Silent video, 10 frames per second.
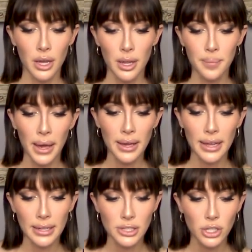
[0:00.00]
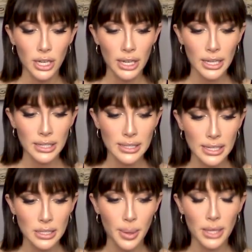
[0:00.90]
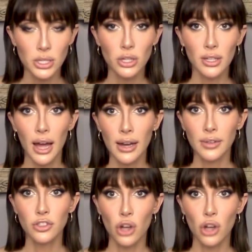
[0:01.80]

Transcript: and my answer is it depends on the kind of